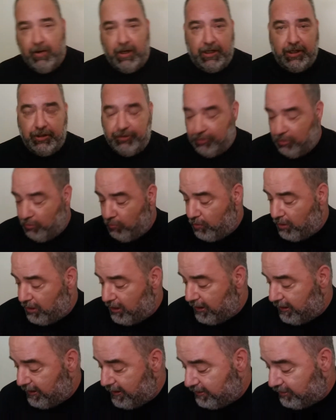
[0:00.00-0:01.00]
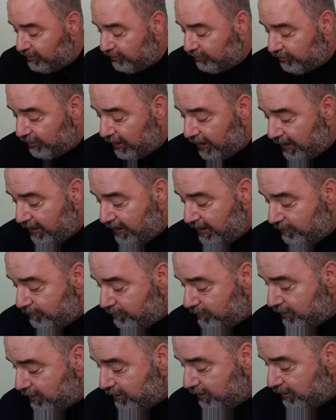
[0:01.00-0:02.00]
to do, we're going to get the same
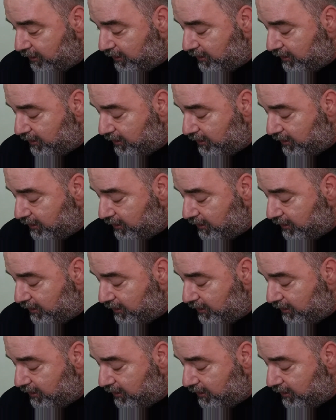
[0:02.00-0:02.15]
little